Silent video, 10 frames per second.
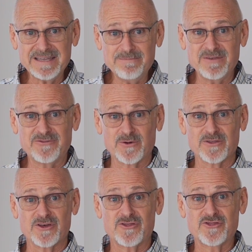
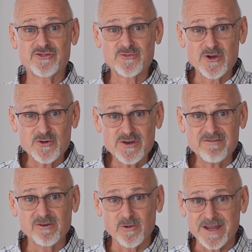before the throne
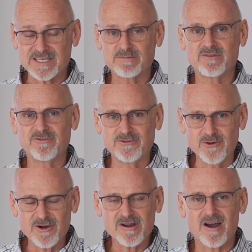of grace,
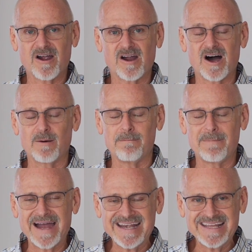before our
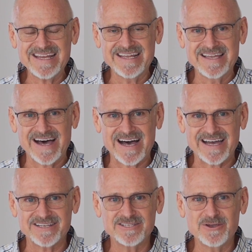Almighty
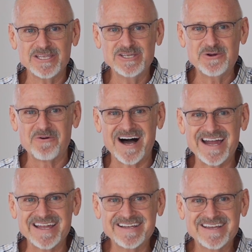God. You know
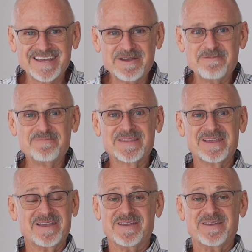why?
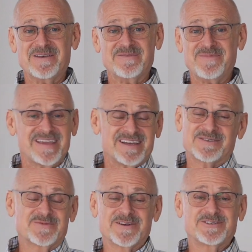
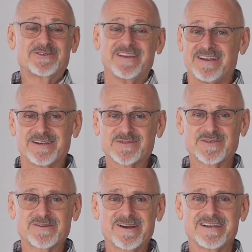Because we're joint heirs
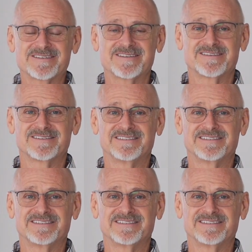with Christ.